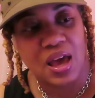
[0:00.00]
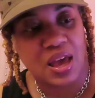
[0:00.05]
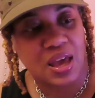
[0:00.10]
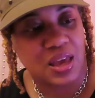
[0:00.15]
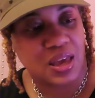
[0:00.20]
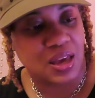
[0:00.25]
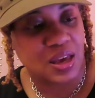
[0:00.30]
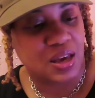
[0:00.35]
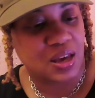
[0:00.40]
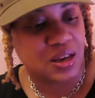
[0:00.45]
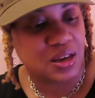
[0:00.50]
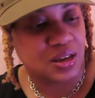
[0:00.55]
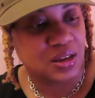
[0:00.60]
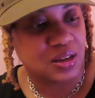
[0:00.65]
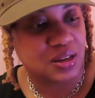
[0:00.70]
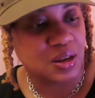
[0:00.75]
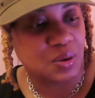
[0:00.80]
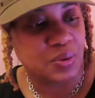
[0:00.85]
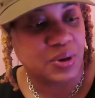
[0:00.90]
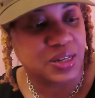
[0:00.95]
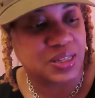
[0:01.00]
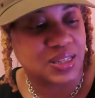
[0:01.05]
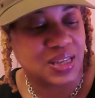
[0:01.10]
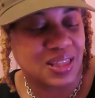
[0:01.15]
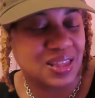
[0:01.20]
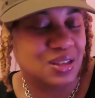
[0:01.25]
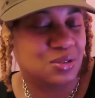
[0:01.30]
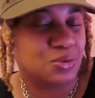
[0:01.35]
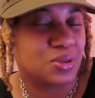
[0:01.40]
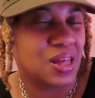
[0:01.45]
and I want to say
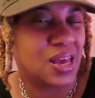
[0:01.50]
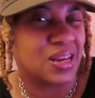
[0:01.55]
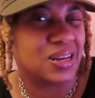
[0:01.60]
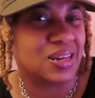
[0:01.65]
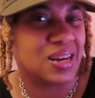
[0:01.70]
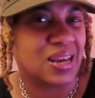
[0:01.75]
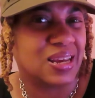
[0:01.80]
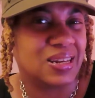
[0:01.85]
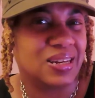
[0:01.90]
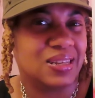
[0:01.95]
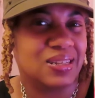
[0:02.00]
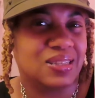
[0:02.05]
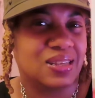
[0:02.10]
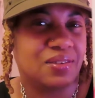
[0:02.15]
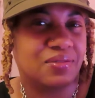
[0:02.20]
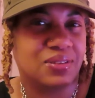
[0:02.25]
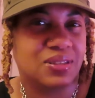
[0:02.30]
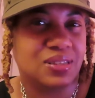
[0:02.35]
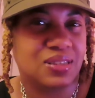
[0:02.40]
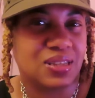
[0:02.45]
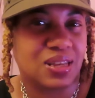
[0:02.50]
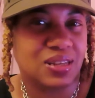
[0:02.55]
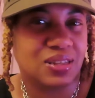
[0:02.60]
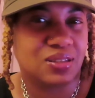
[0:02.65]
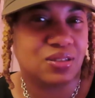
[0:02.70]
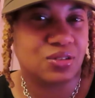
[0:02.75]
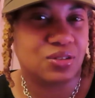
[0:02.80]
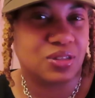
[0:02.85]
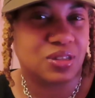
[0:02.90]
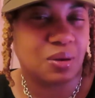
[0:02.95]
these were like 97
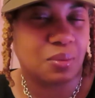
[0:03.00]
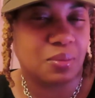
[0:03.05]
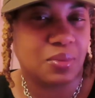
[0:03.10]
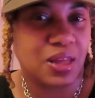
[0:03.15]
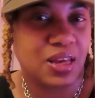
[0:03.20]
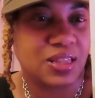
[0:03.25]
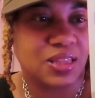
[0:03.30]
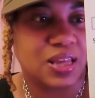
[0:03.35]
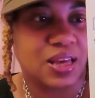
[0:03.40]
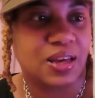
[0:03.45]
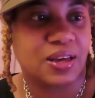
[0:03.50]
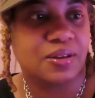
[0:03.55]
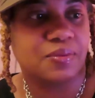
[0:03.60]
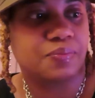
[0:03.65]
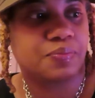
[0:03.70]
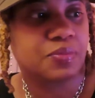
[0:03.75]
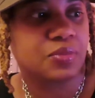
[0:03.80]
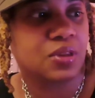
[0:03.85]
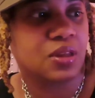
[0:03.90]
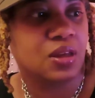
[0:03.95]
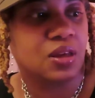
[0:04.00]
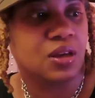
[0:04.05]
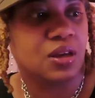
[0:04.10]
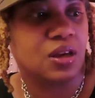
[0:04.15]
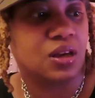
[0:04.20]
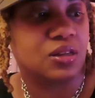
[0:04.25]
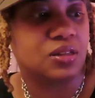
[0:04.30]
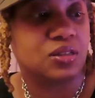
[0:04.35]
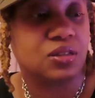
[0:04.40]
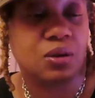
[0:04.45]
cents or something like that.
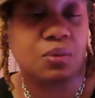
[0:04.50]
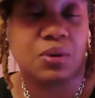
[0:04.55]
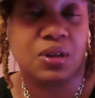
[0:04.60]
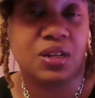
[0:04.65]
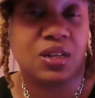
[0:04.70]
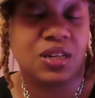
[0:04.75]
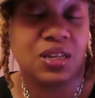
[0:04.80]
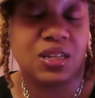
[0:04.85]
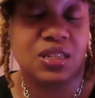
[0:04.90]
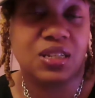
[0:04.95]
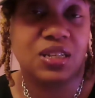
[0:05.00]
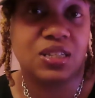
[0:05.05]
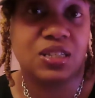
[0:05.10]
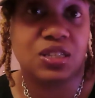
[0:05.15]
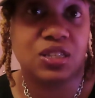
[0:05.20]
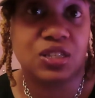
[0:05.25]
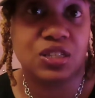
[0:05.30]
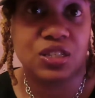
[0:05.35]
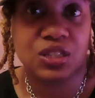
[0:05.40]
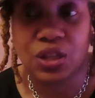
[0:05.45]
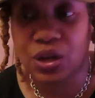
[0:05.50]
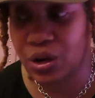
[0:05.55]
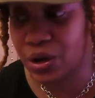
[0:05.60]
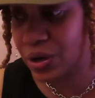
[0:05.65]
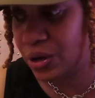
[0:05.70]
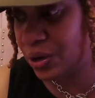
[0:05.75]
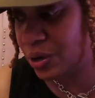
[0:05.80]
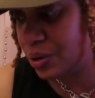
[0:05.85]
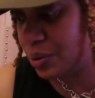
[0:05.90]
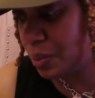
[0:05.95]
And so I'm gonna need these to
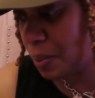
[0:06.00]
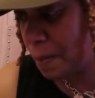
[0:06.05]
stir,